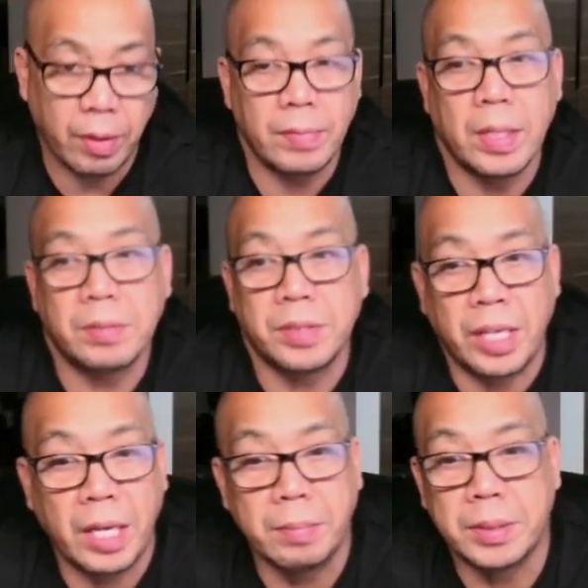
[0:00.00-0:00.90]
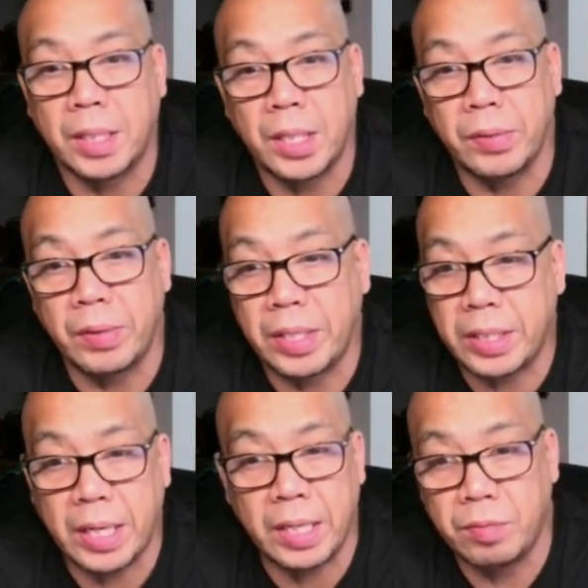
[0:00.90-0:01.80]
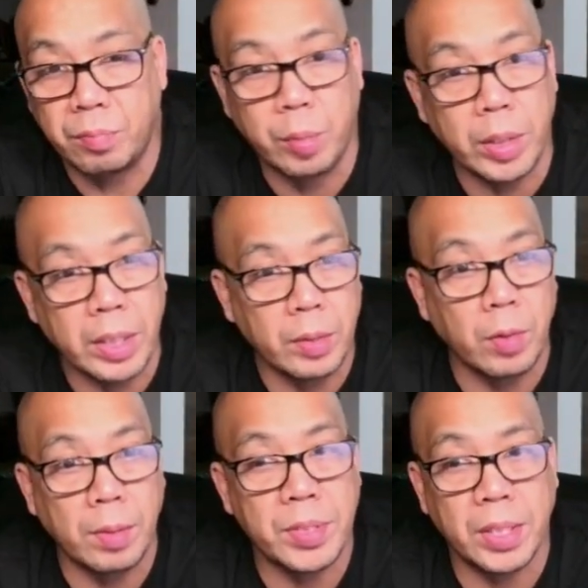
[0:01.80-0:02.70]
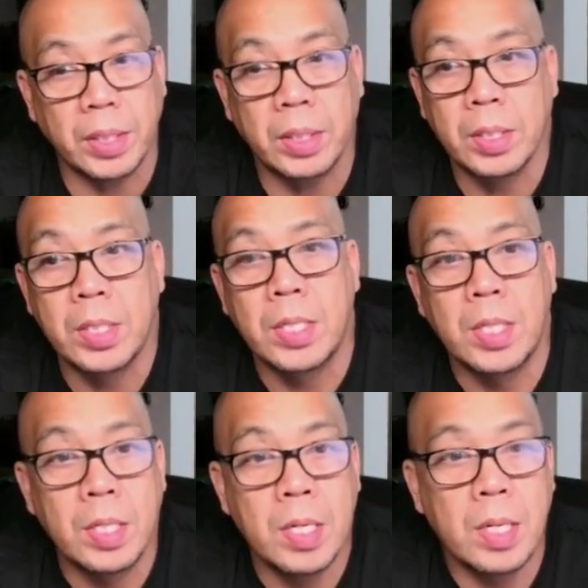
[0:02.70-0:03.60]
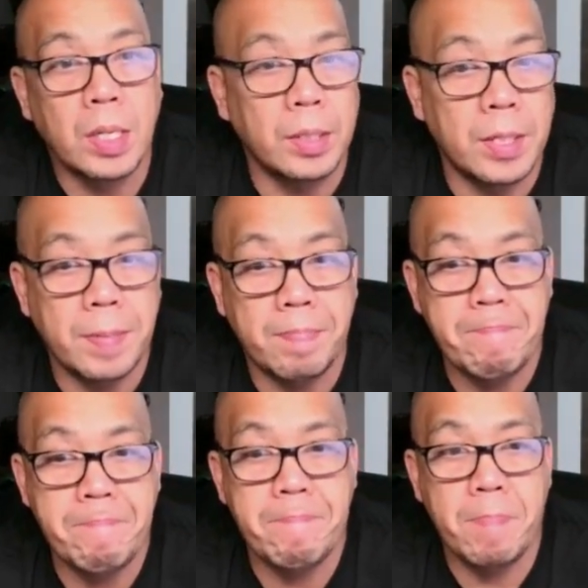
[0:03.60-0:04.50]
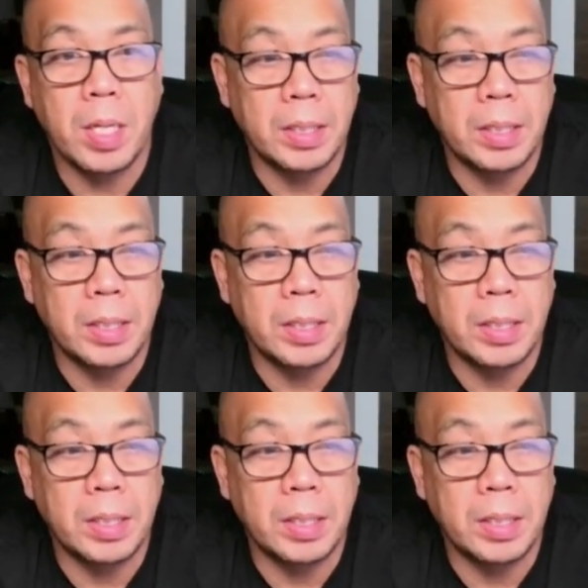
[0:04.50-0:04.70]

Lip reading: valves on Amazon or any kind of breeding website. But